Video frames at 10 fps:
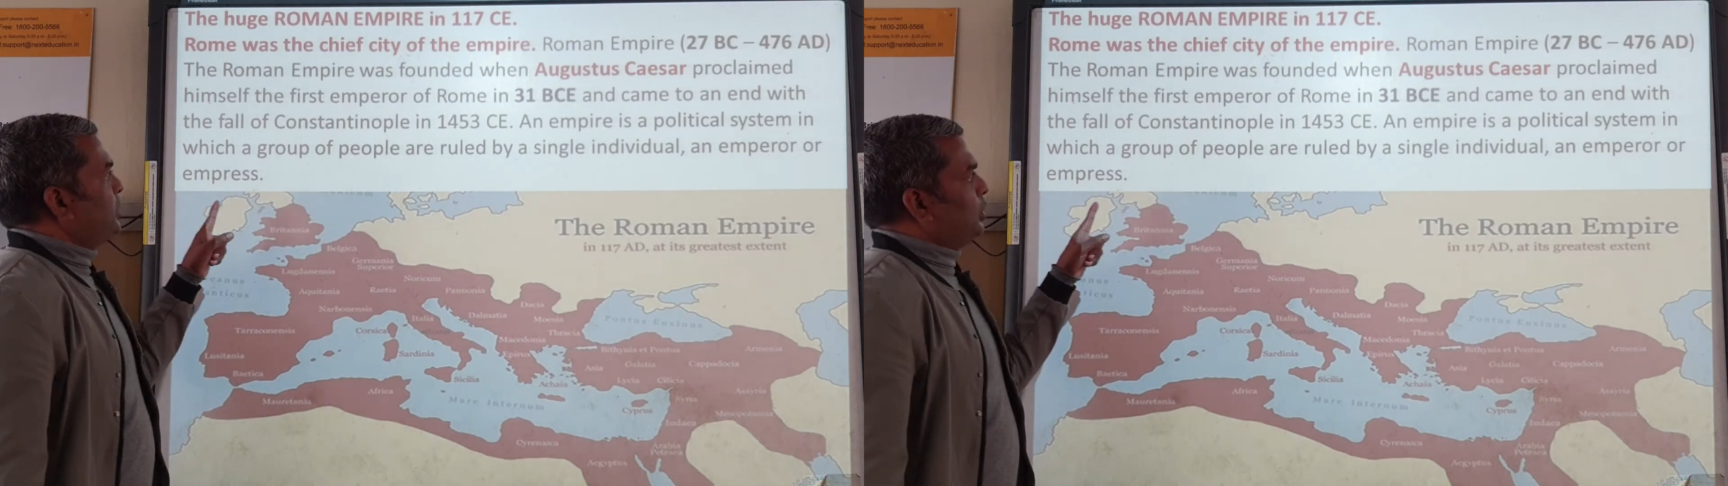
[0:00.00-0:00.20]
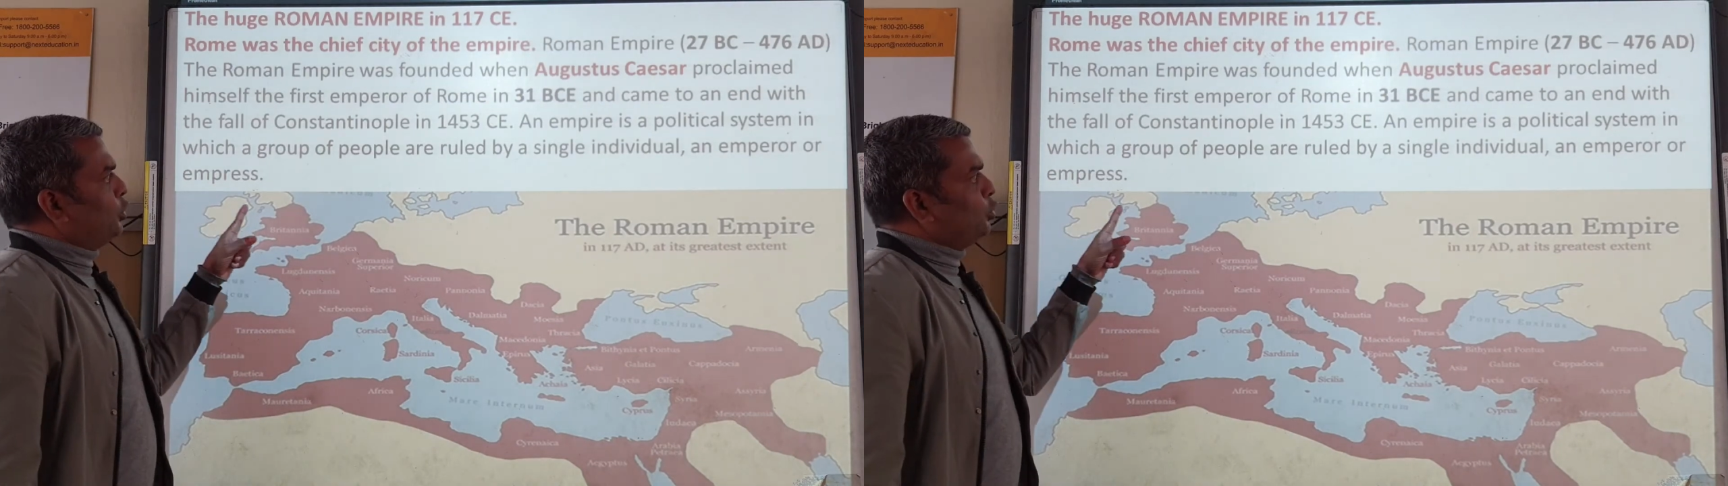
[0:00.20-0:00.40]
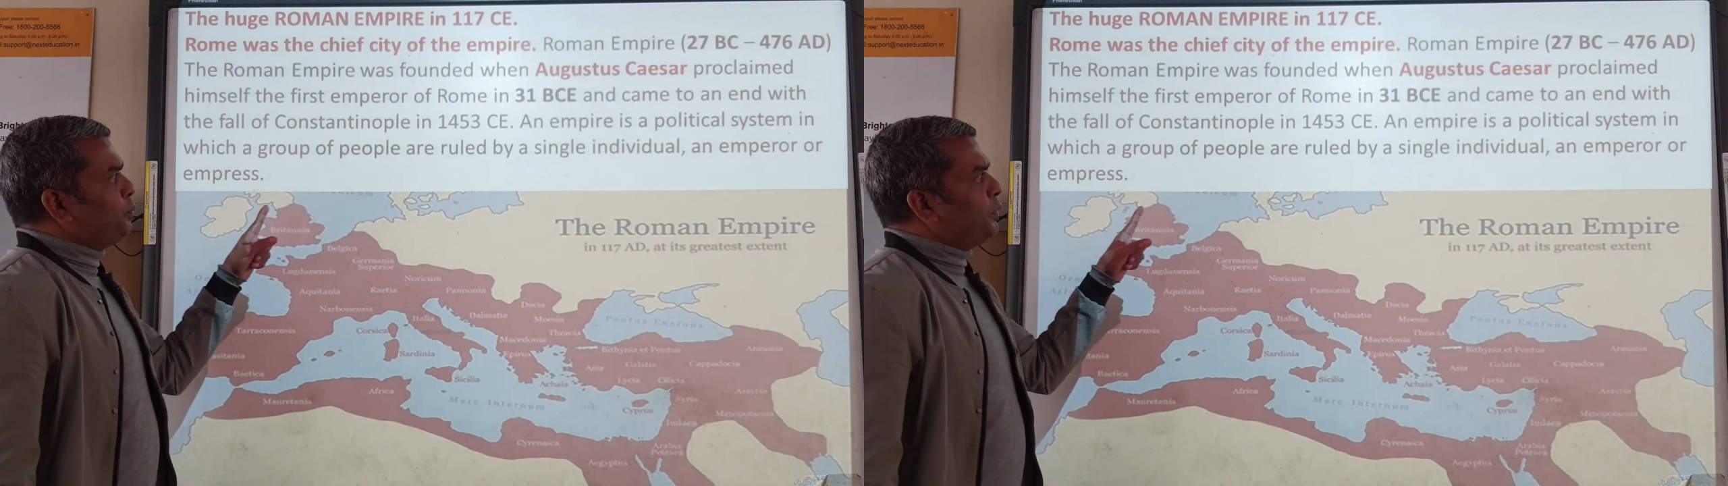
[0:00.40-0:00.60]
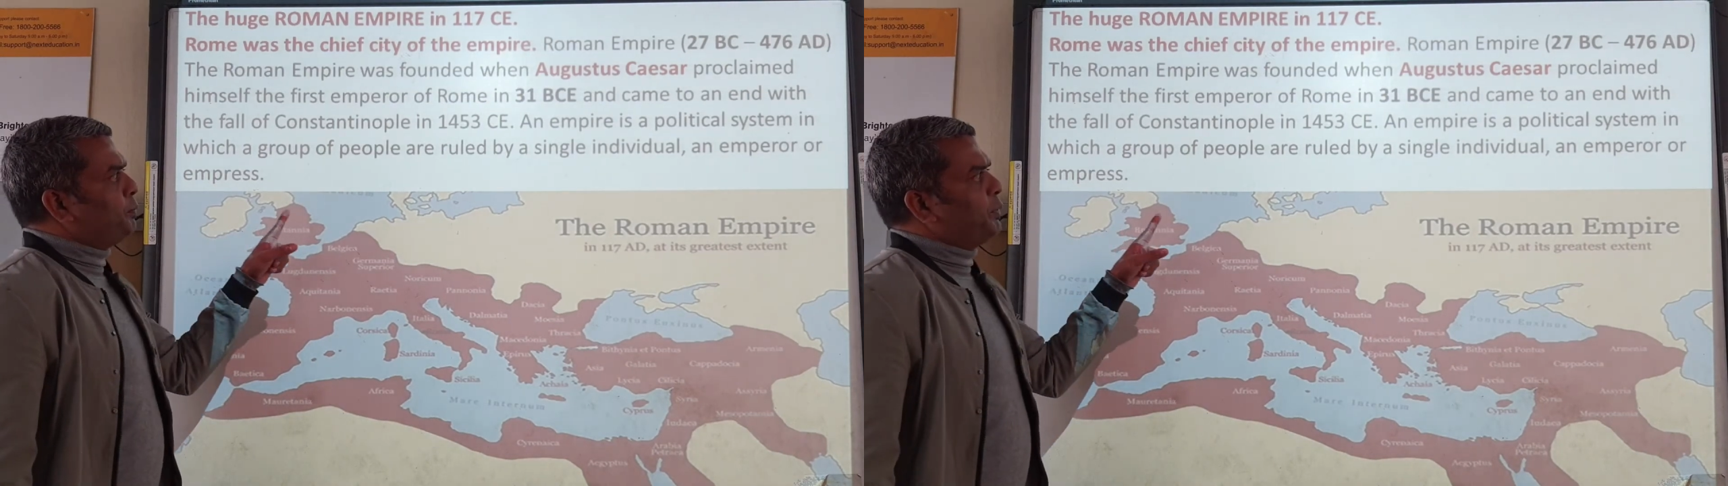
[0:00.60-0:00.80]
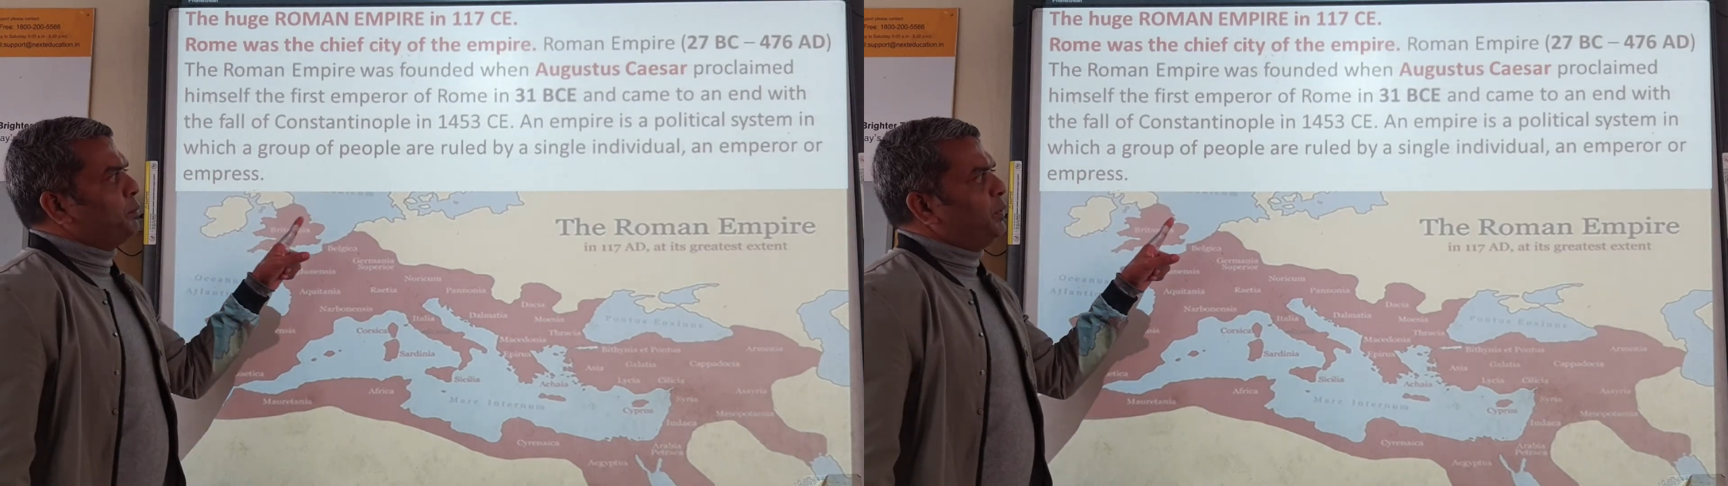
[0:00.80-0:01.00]
a group
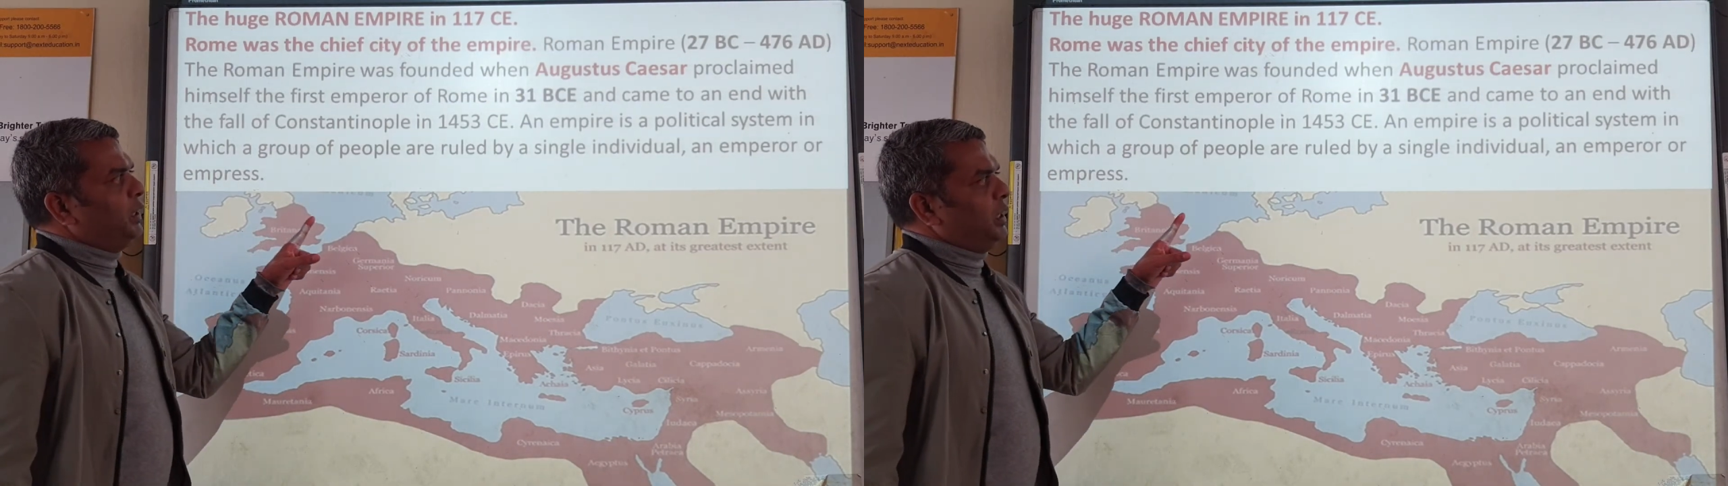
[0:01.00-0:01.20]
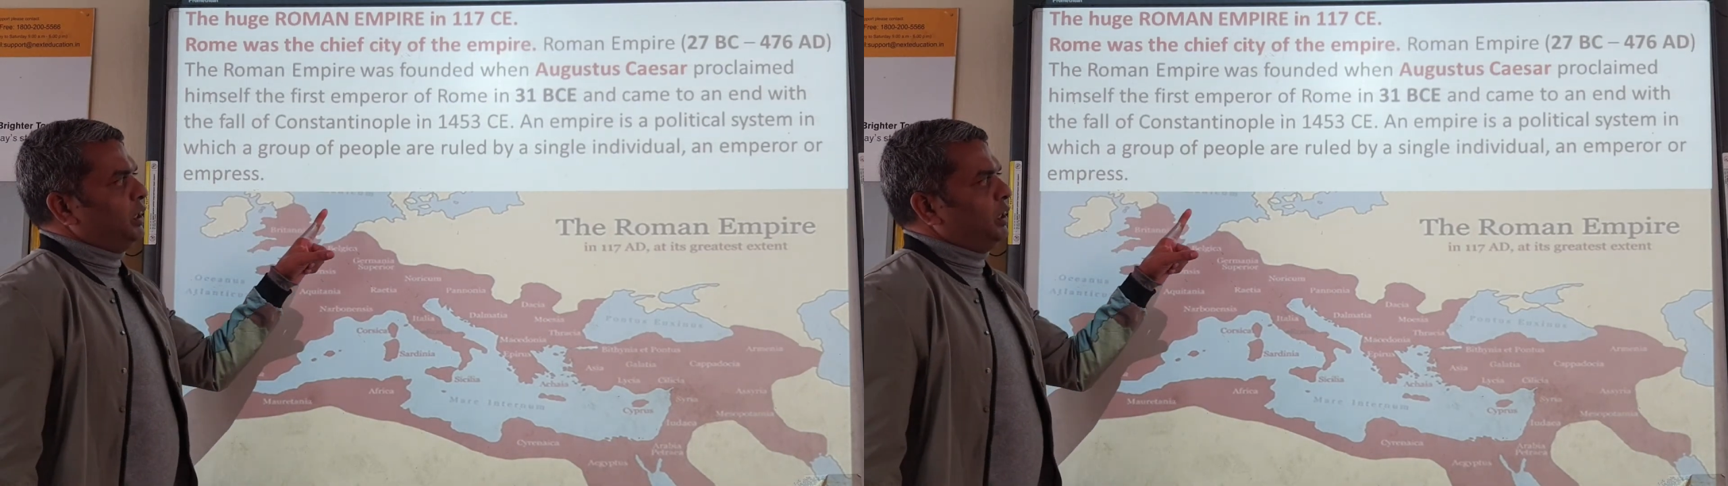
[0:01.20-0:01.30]
of people